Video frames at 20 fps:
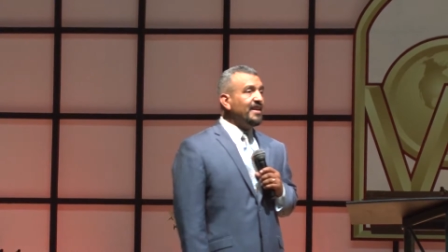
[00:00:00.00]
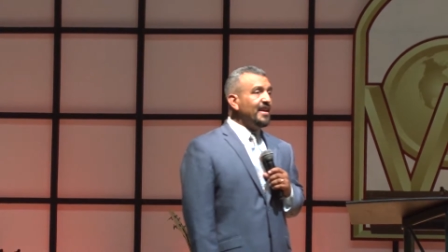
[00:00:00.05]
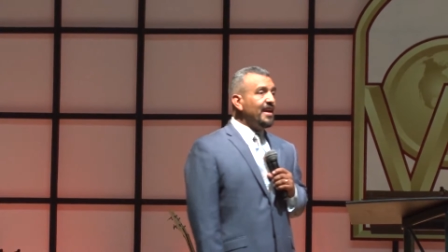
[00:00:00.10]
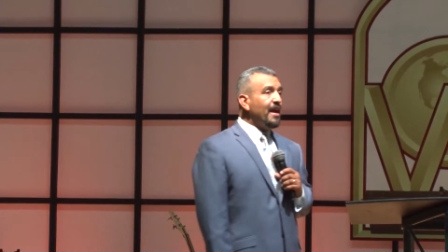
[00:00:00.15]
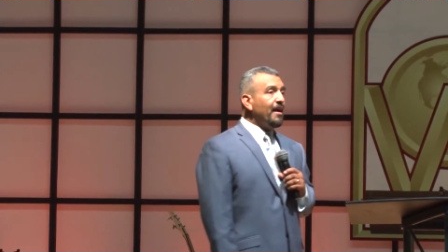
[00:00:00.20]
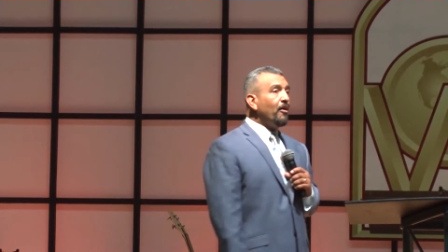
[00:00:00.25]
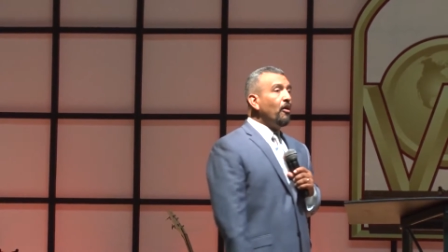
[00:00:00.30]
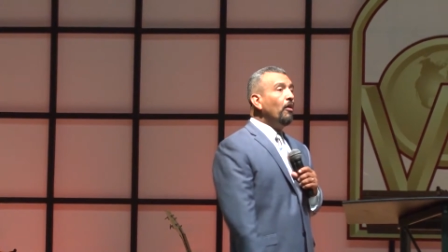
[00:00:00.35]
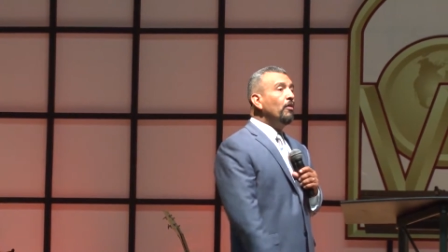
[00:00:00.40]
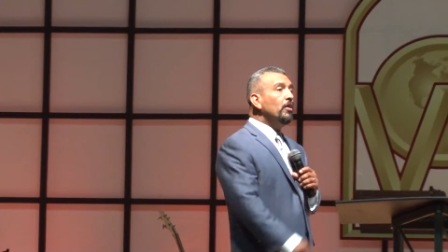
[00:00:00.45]

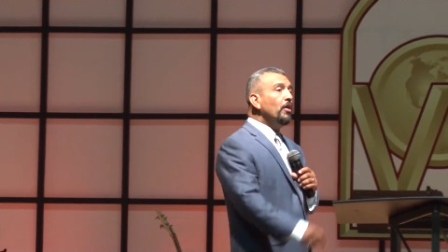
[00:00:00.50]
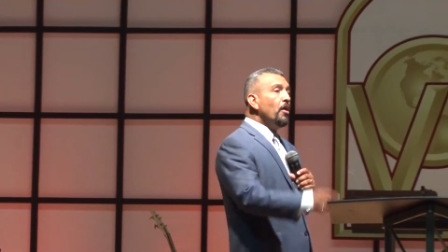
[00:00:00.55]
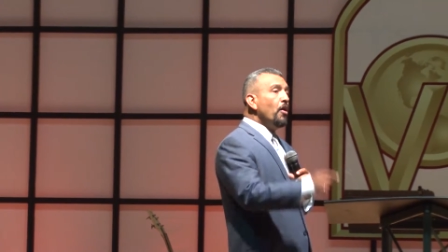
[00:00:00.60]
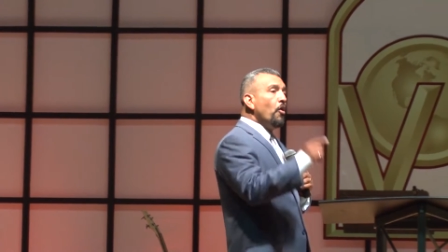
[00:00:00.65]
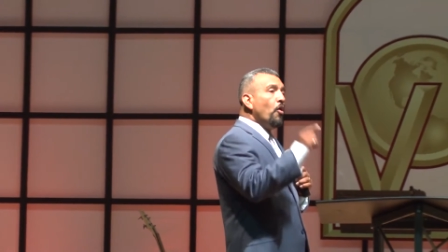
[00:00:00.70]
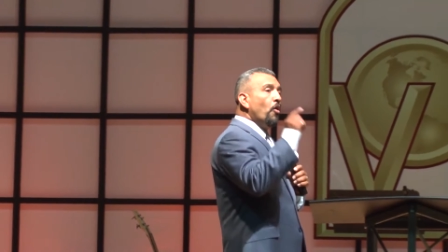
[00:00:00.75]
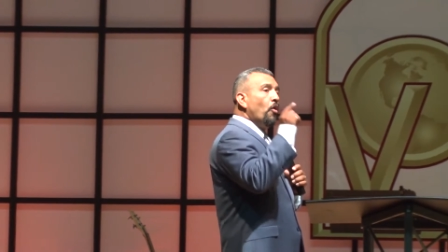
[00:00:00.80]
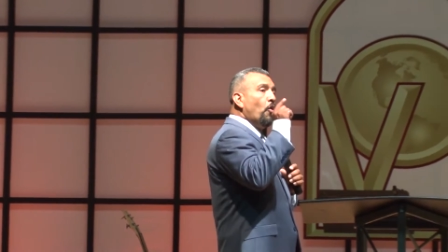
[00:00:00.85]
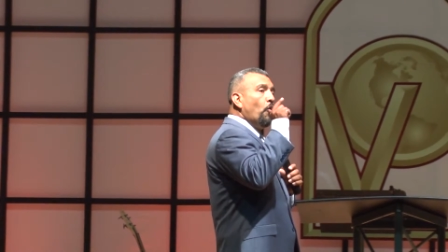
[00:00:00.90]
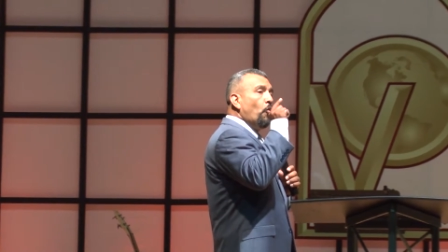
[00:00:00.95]
Diego,
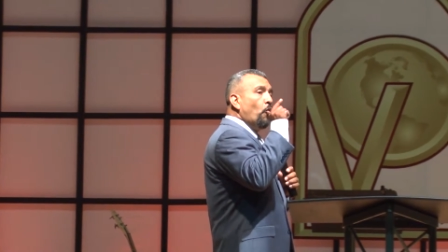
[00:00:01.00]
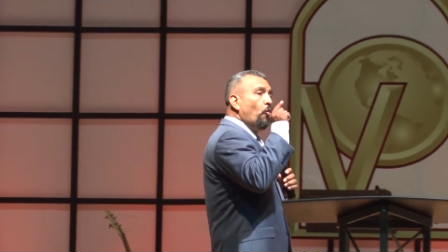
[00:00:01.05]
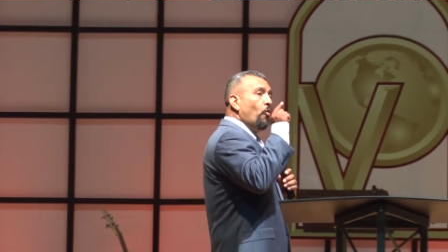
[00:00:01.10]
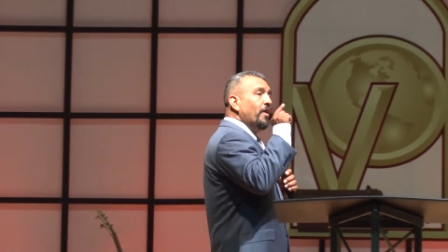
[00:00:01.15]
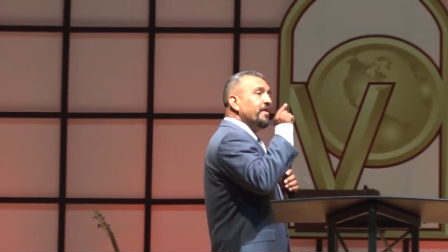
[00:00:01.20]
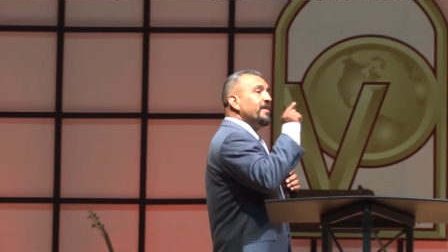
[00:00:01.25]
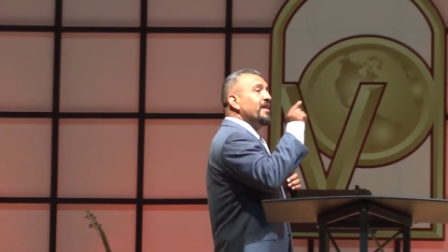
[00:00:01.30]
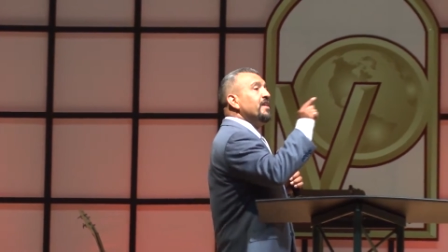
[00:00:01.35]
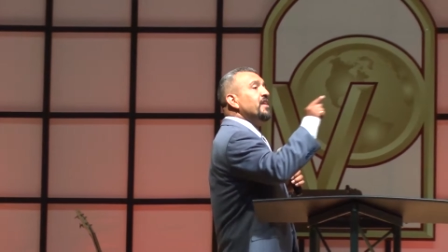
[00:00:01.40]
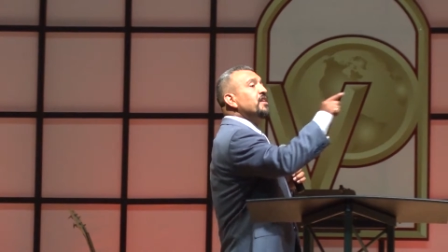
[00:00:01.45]

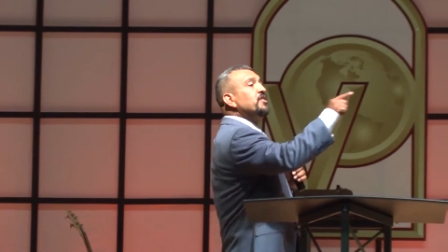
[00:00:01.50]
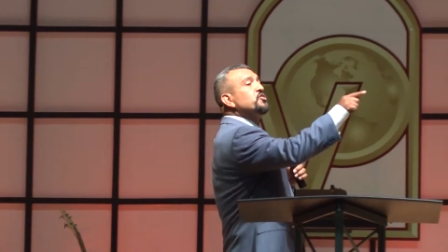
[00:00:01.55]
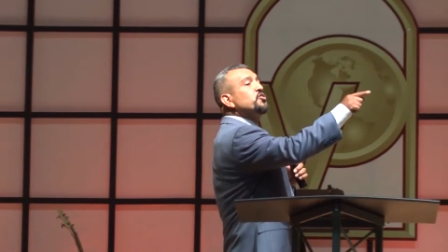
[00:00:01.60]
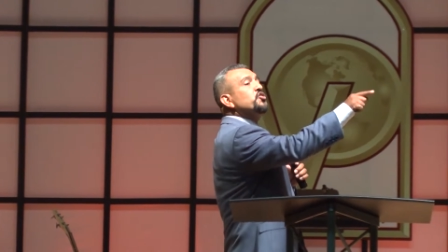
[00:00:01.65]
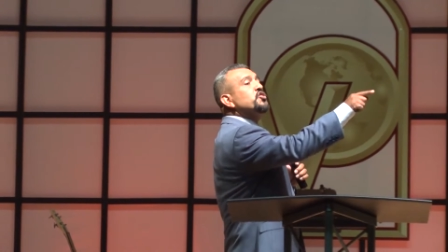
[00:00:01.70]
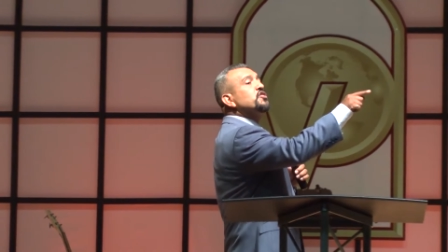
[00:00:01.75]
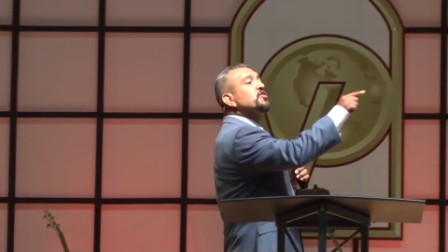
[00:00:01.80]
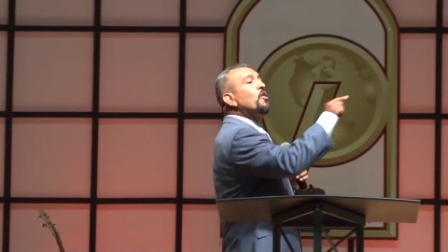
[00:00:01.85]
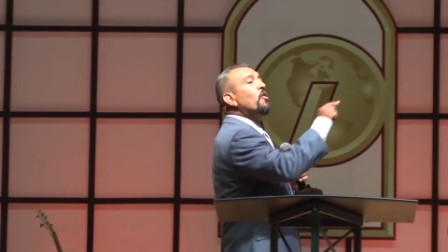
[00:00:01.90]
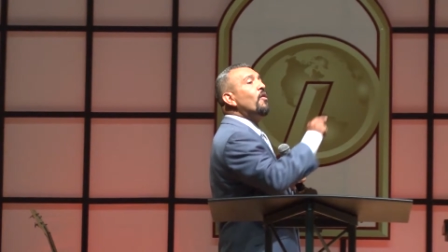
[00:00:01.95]
where they need to
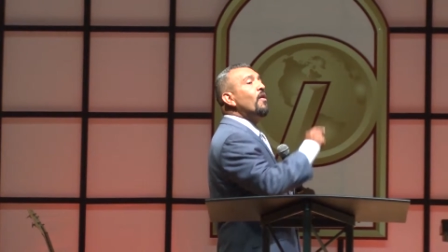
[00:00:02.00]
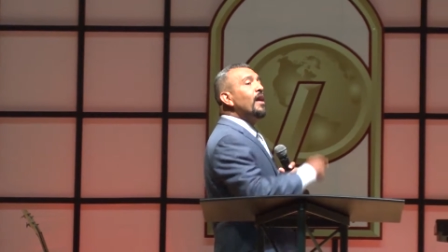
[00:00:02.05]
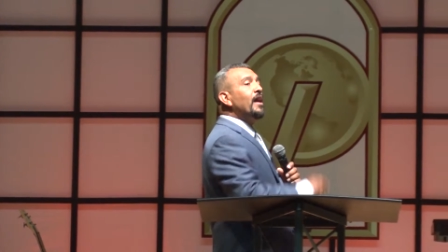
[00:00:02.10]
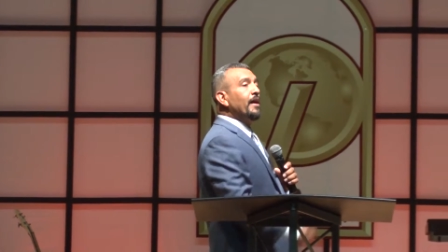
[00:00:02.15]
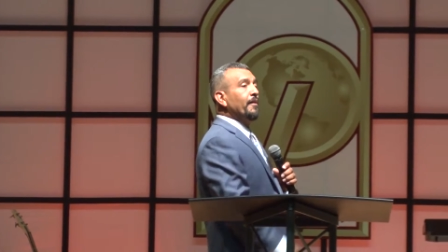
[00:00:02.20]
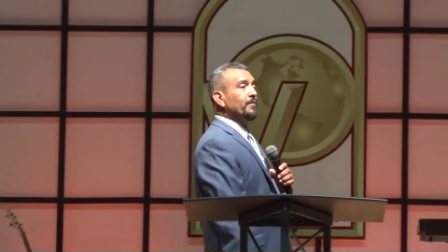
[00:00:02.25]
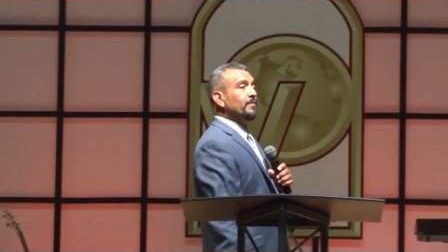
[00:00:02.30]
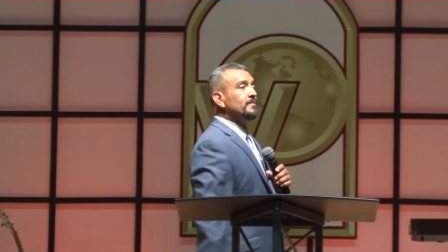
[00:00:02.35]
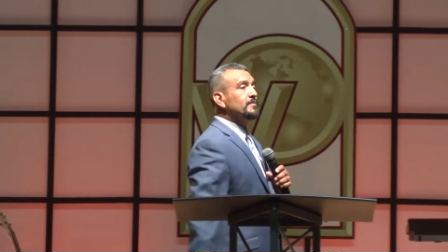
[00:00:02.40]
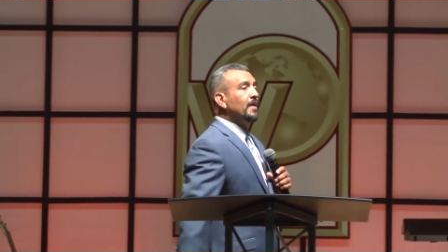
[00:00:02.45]
show
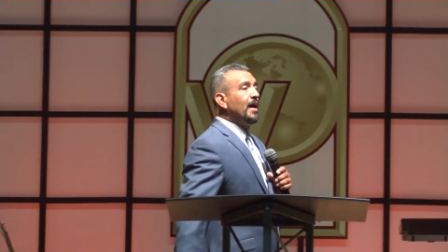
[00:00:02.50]
up.